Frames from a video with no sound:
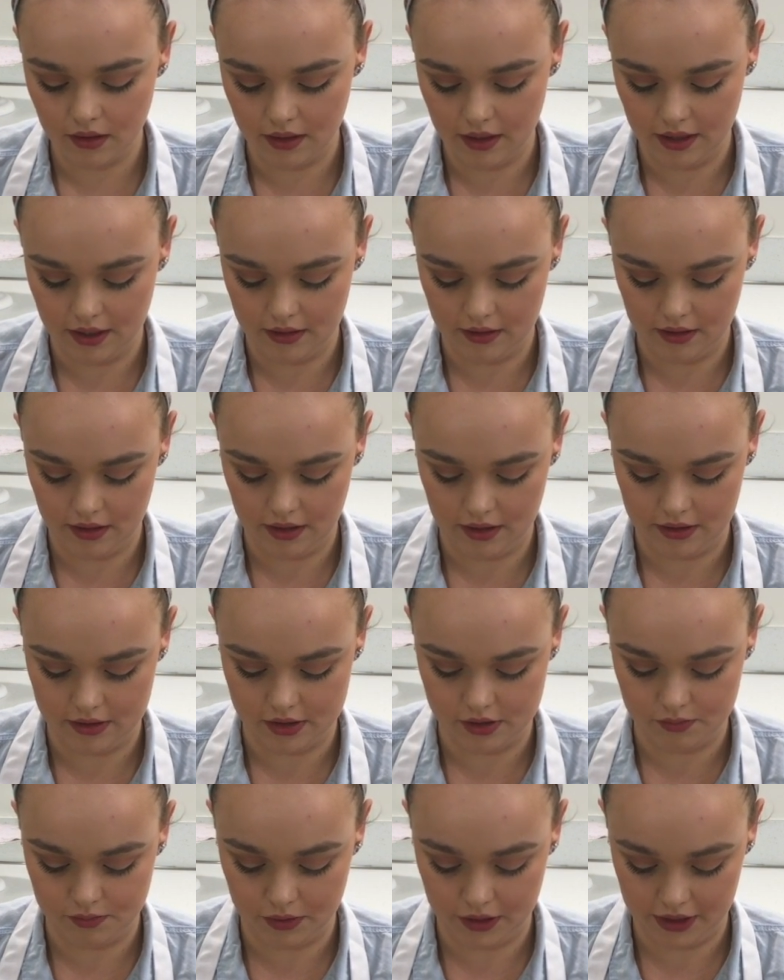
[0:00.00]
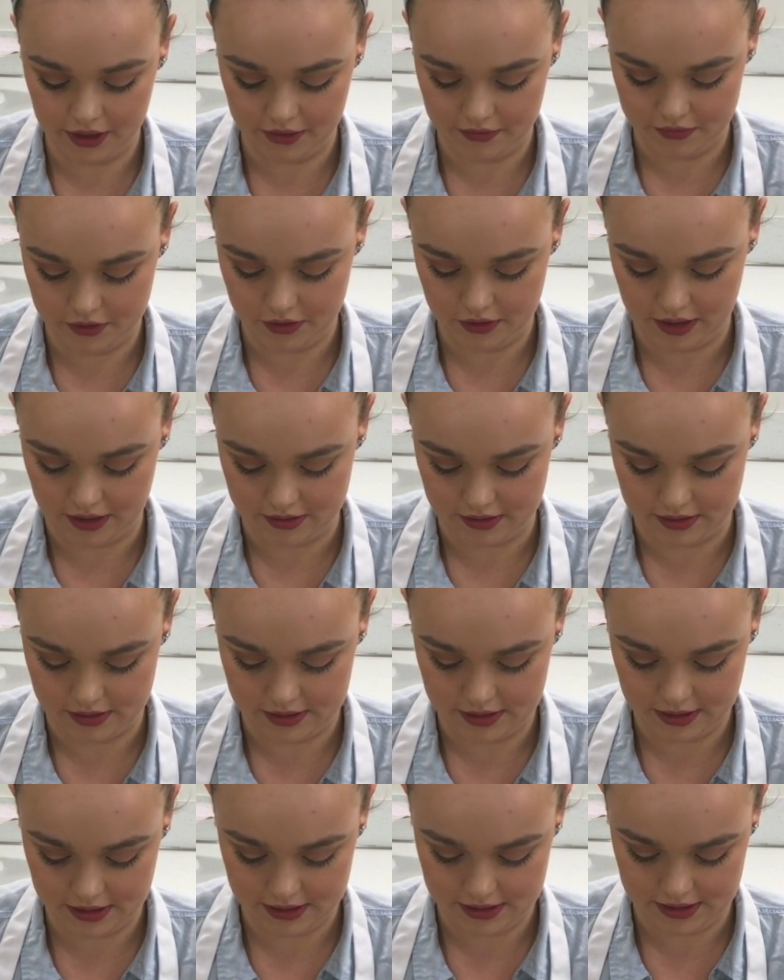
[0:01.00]
In the spring of
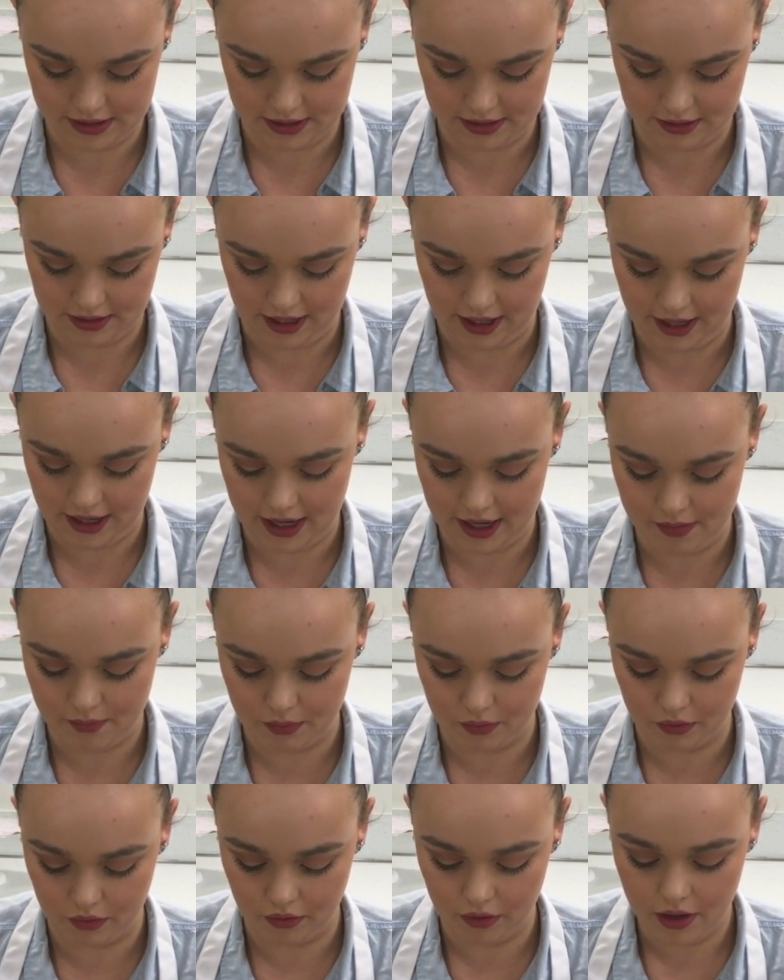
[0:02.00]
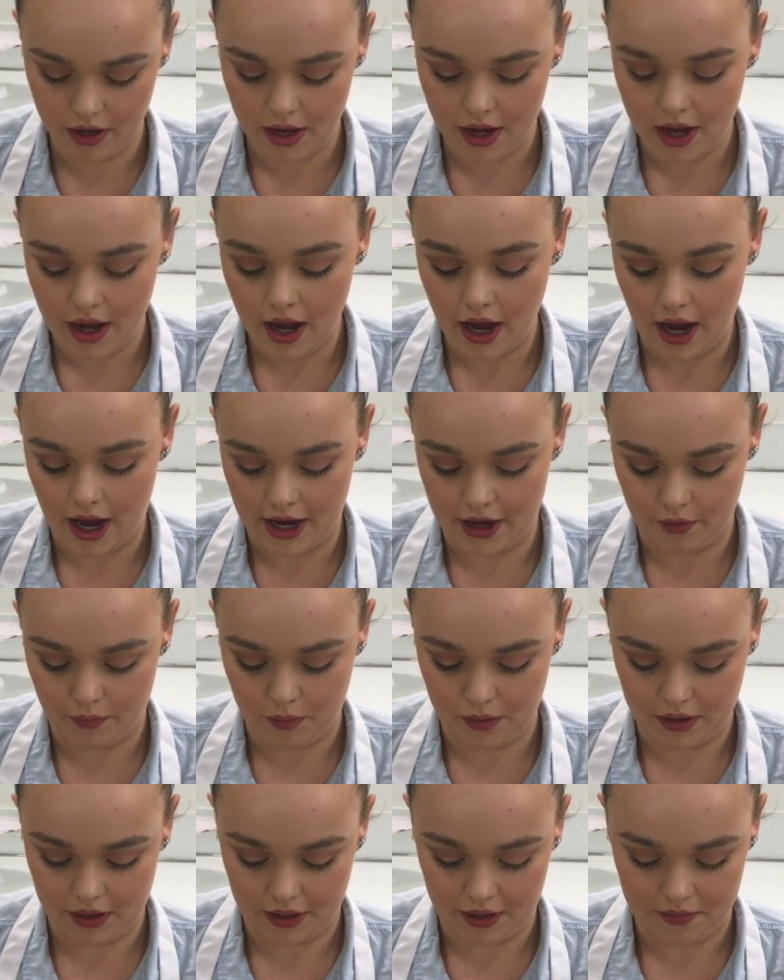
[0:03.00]
2016, that April, I
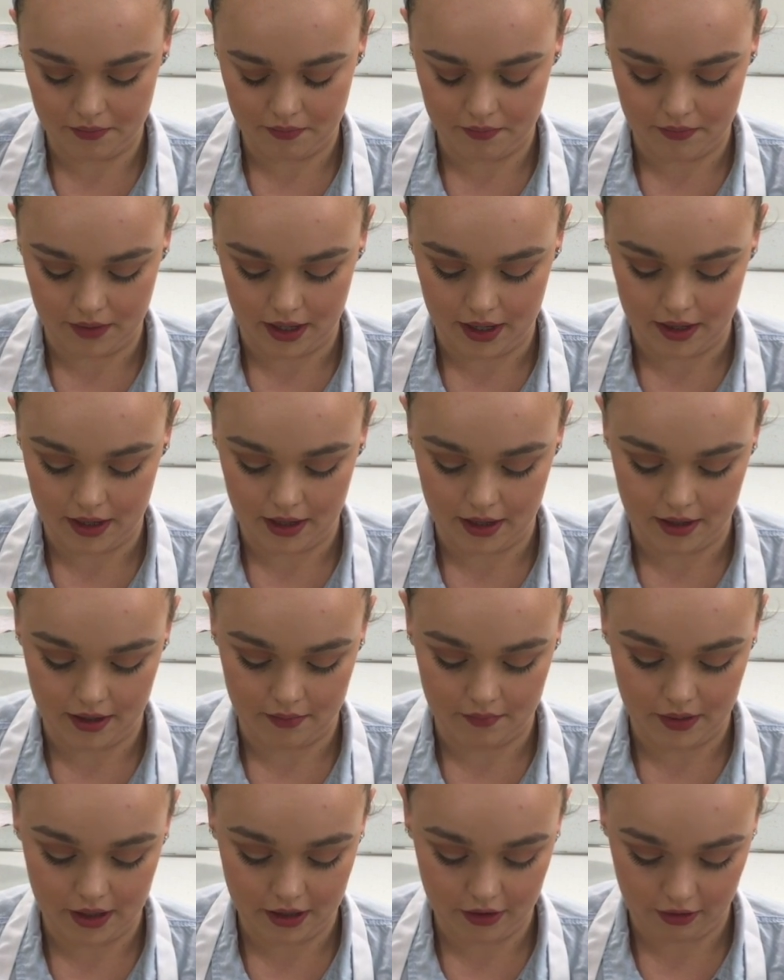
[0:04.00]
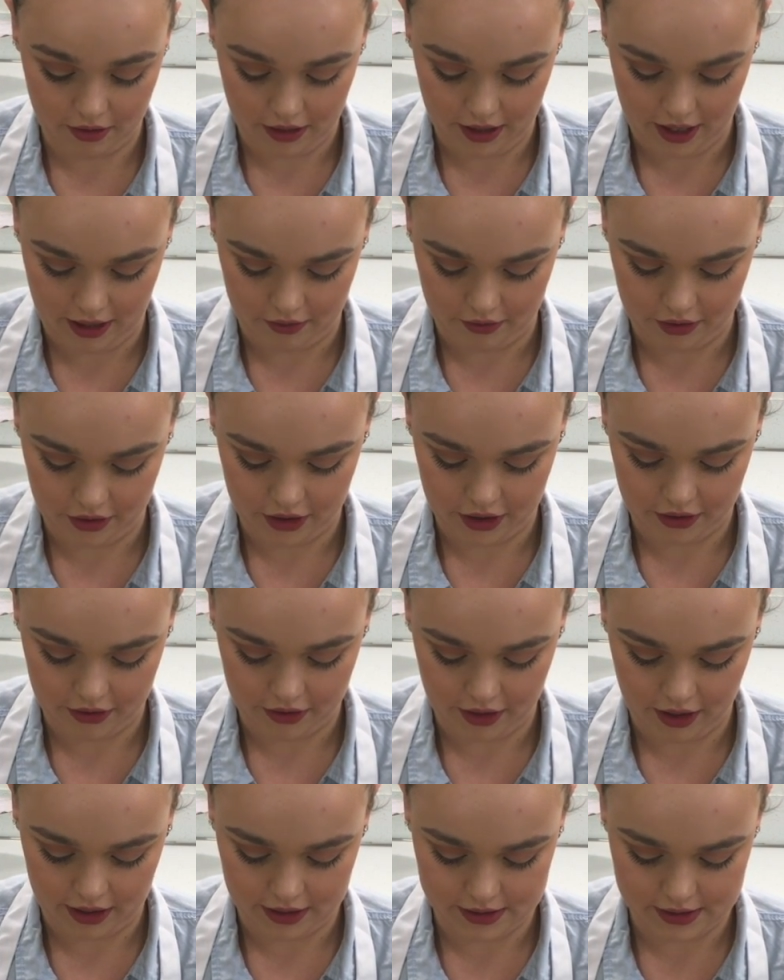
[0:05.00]
opened up my bakery counter here in
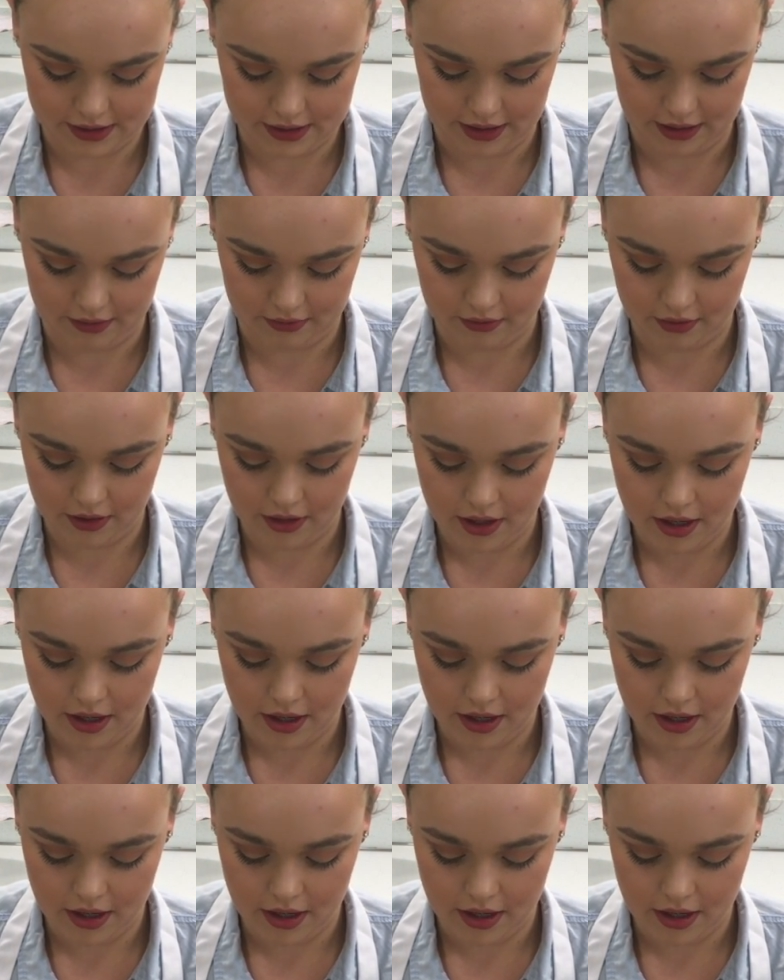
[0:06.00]
Knightstown.